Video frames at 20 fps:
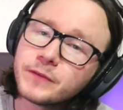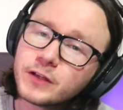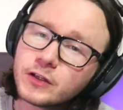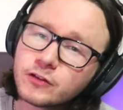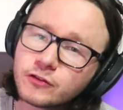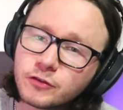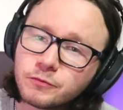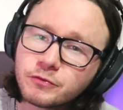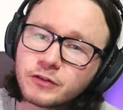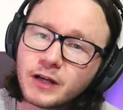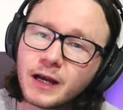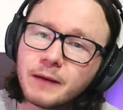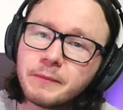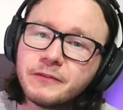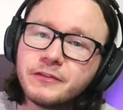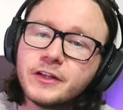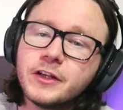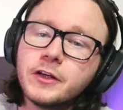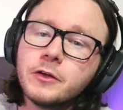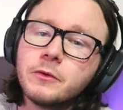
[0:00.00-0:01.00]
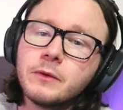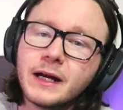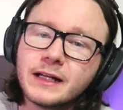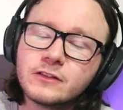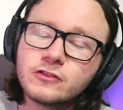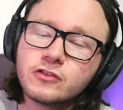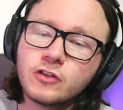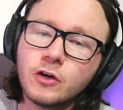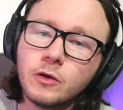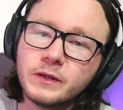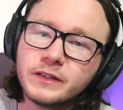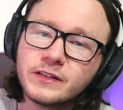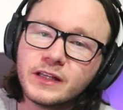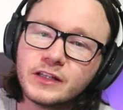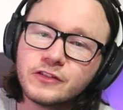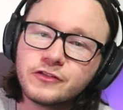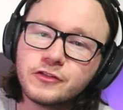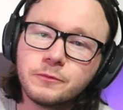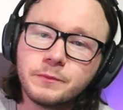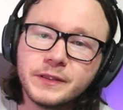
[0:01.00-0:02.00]
Subscribe if you're new, and as always,
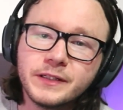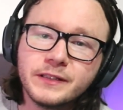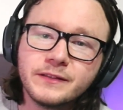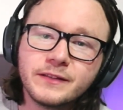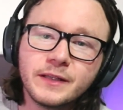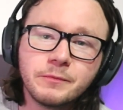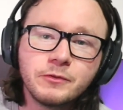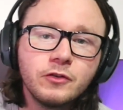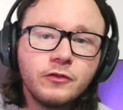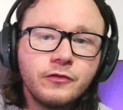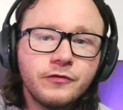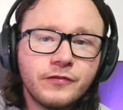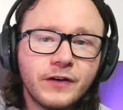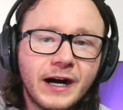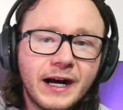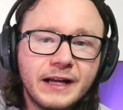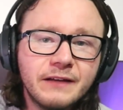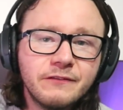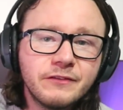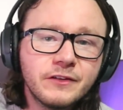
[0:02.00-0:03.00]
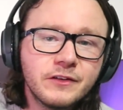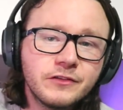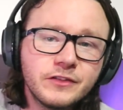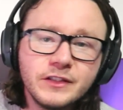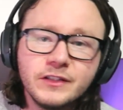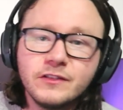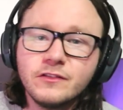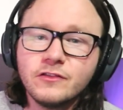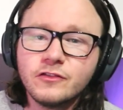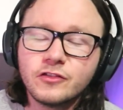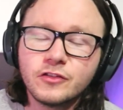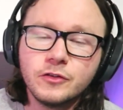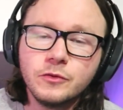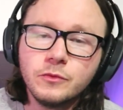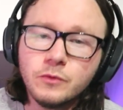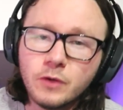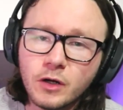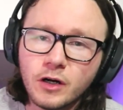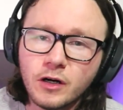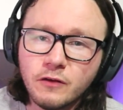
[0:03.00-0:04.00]
let's jump into episode 5 of season
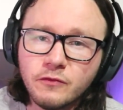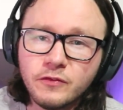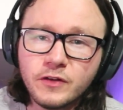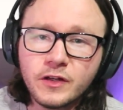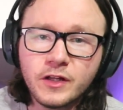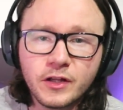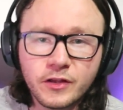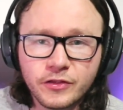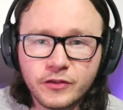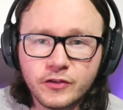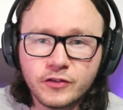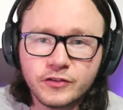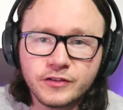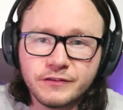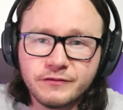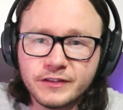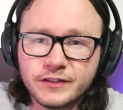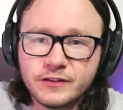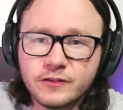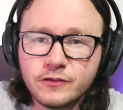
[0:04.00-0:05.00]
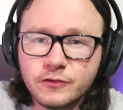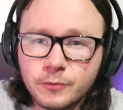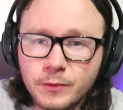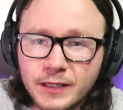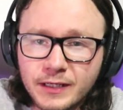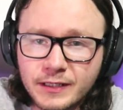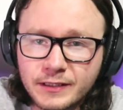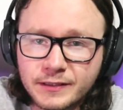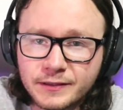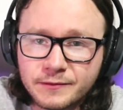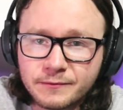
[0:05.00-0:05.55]
2 of 13 Reasons Why.